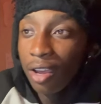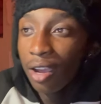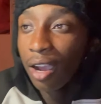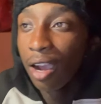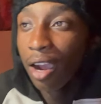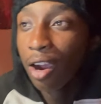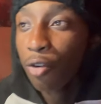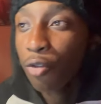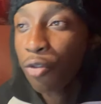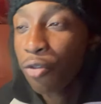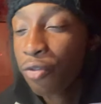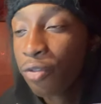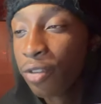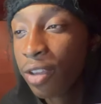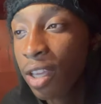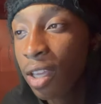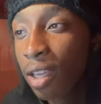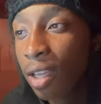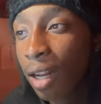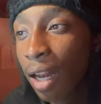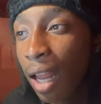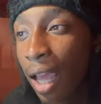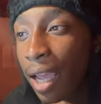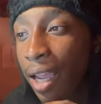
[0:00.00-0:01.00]
her
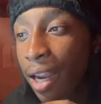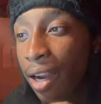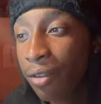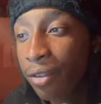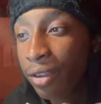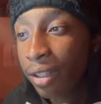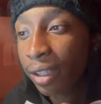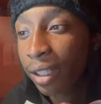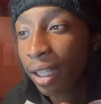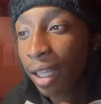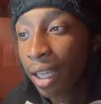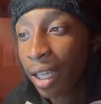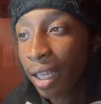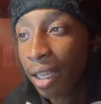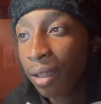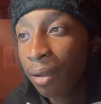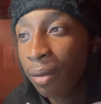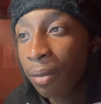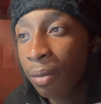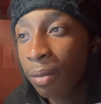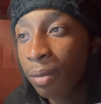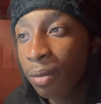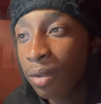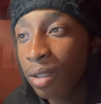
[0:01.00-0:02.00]
fit, like,
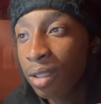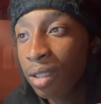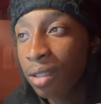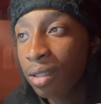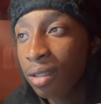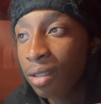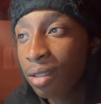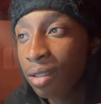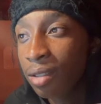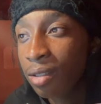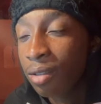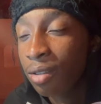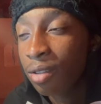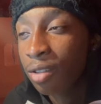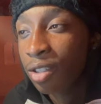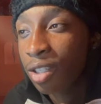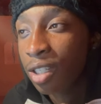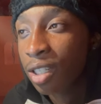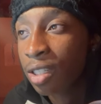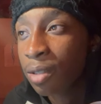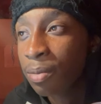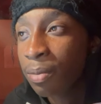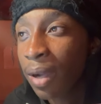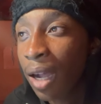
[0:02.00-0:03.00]
everything
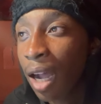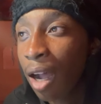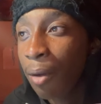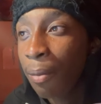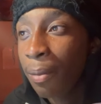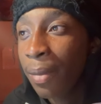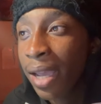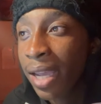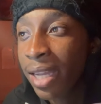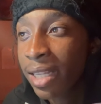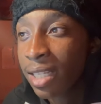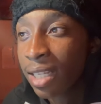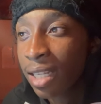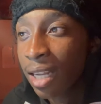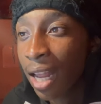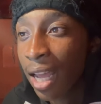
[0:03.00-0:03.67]
just about matching.